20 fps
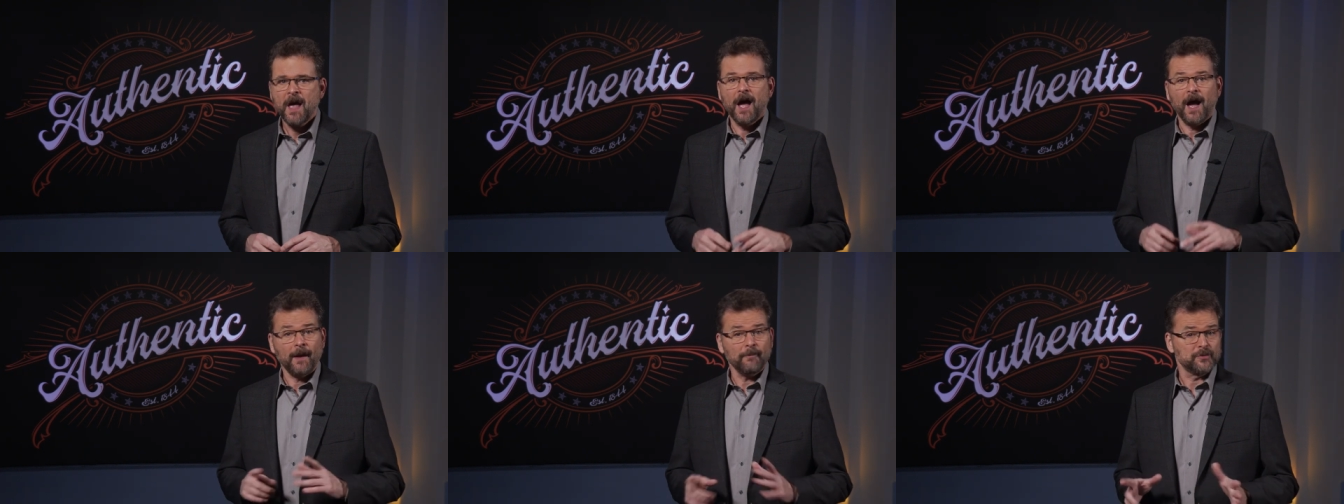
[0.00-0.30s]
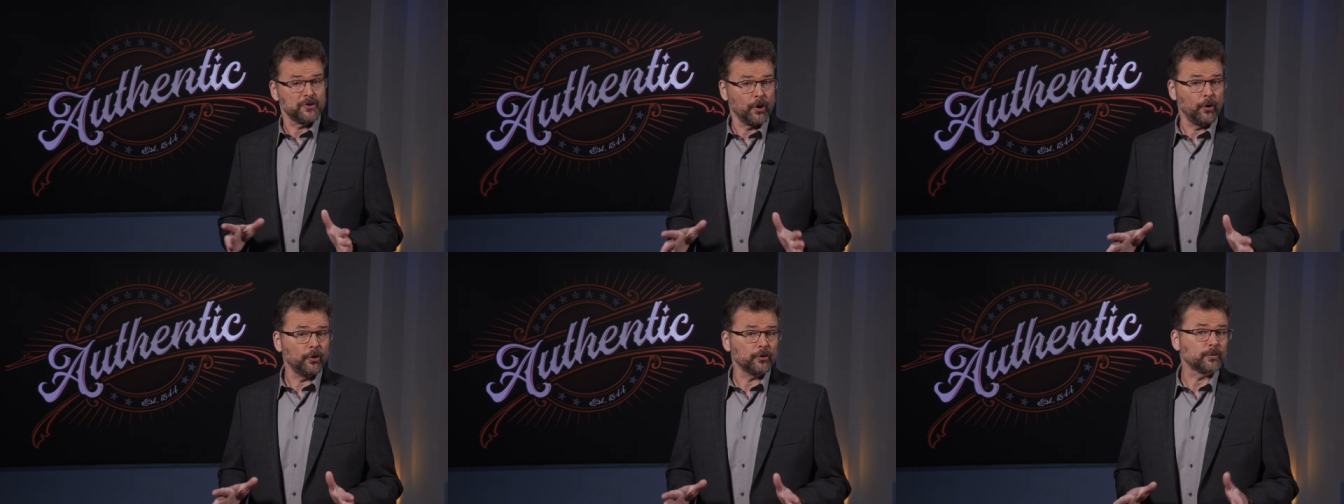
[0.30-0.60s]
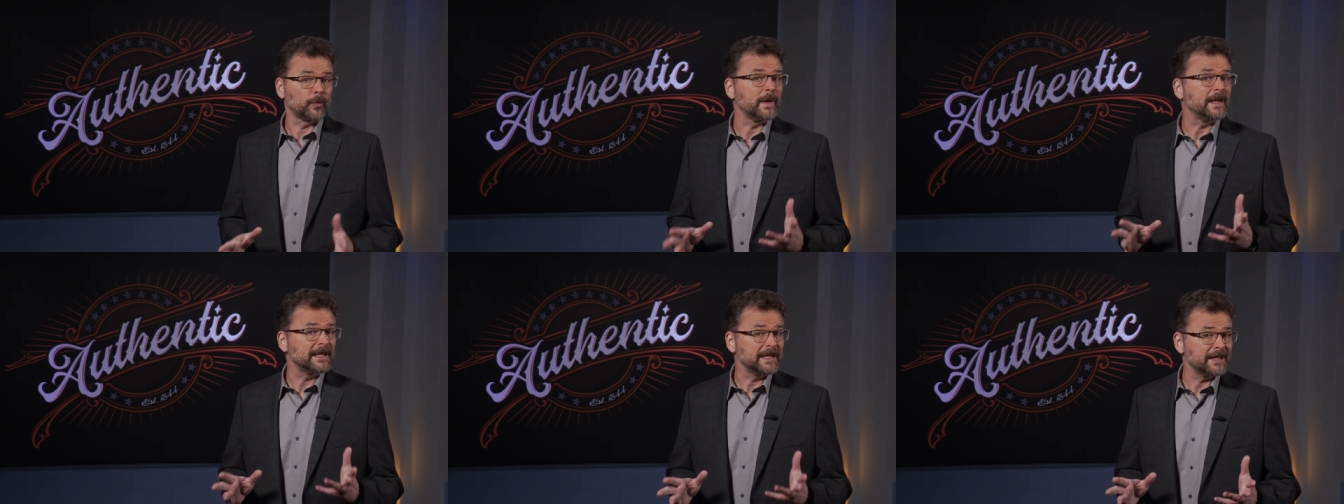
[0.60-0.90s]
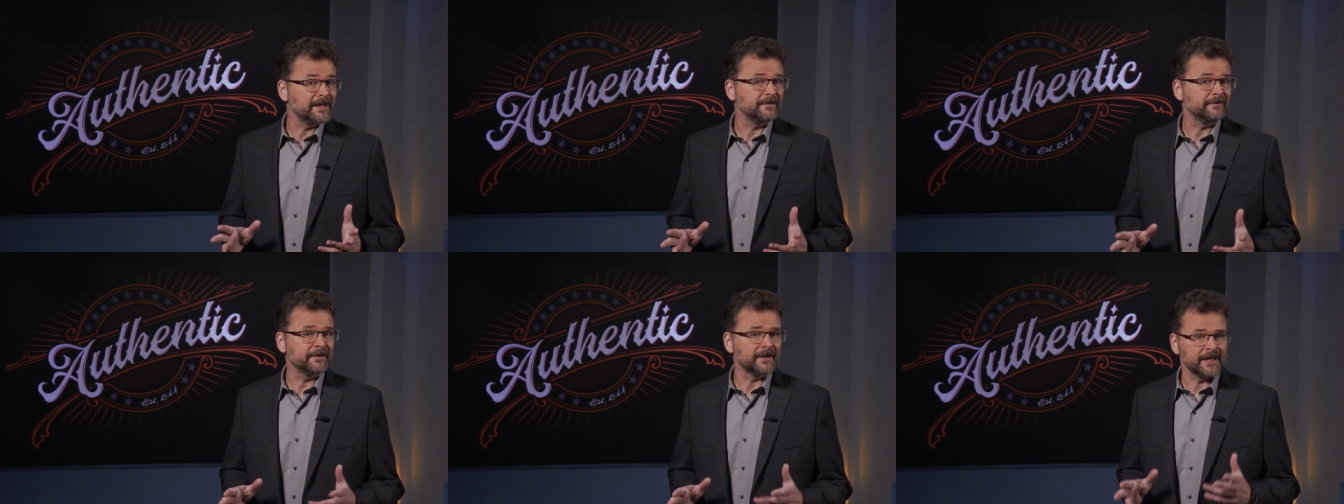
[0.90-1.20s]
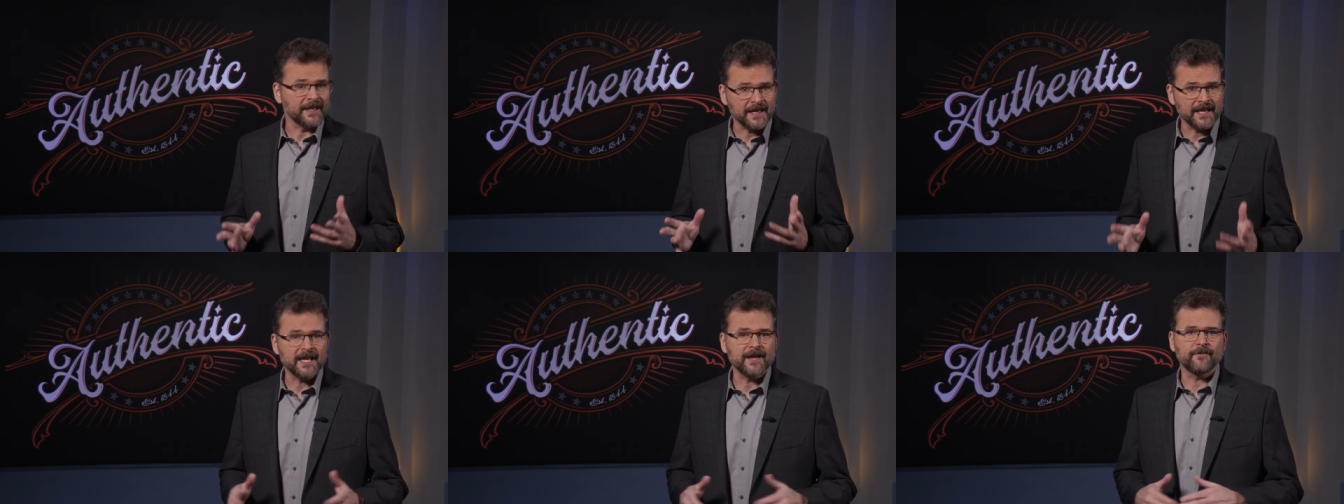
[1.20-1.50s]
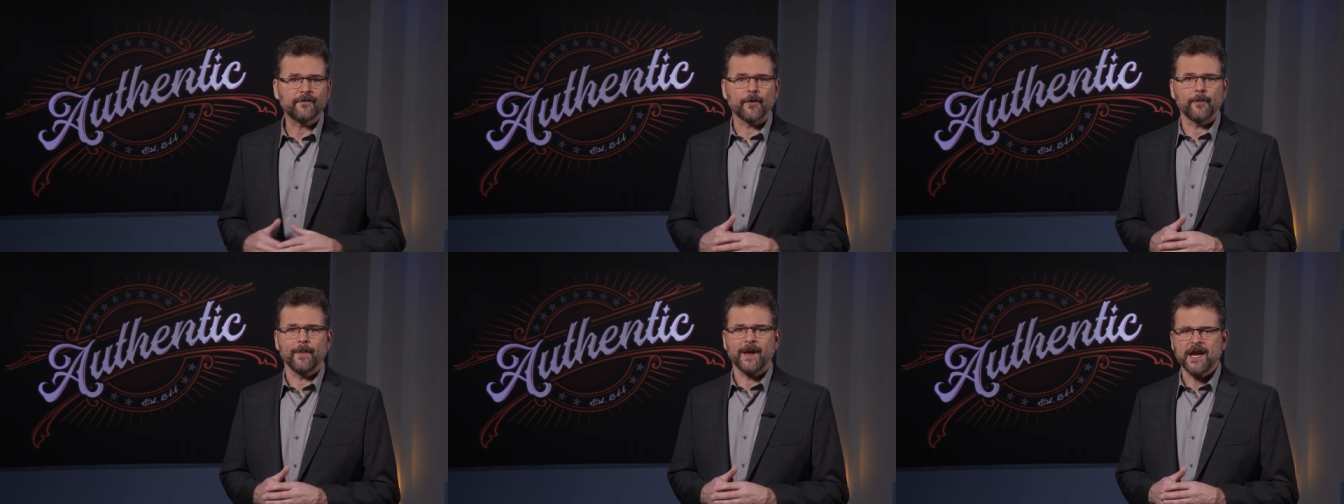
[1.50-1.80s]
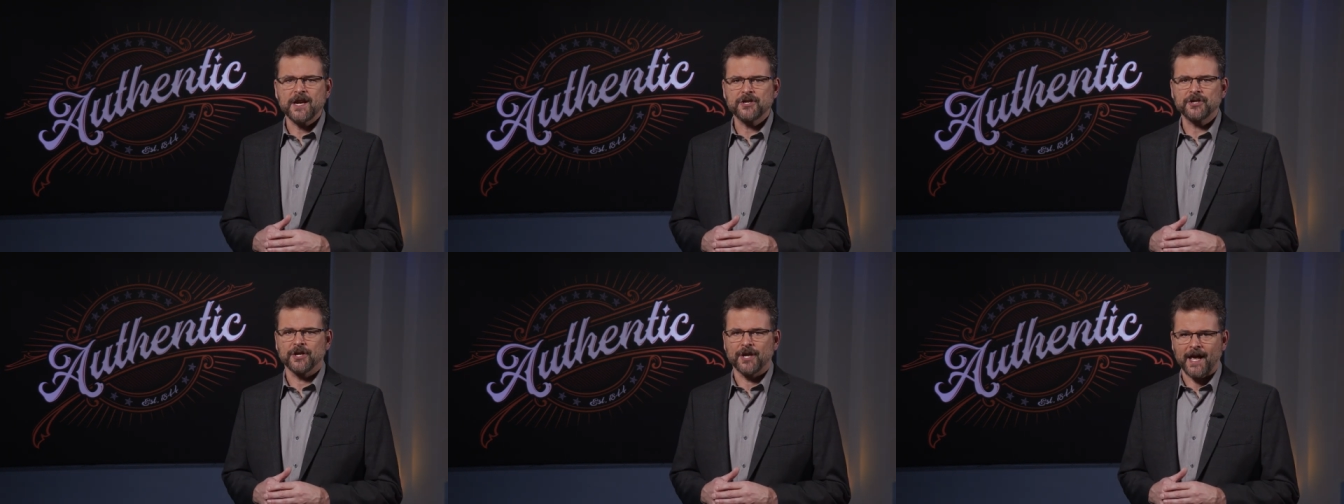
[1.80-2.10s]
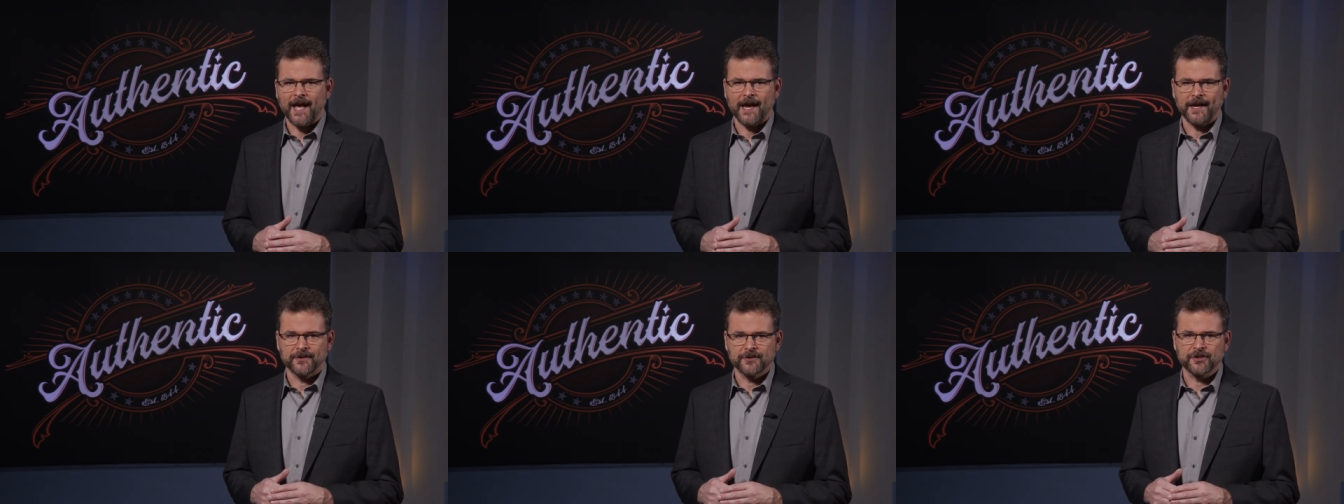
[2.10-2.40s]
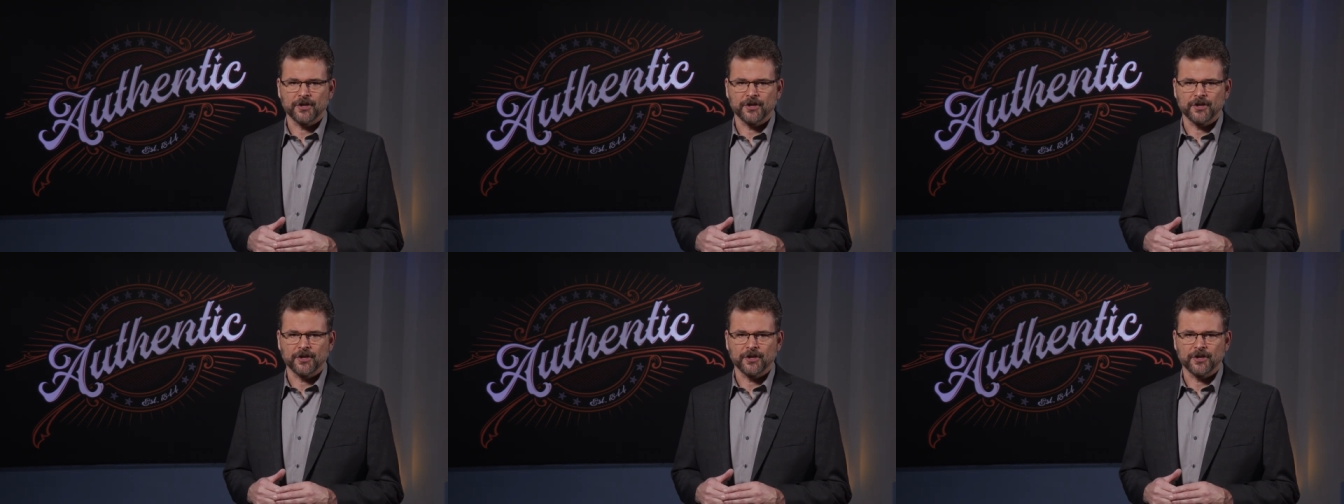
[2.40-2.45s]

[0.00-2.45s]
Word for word: I'm told we live in an information age,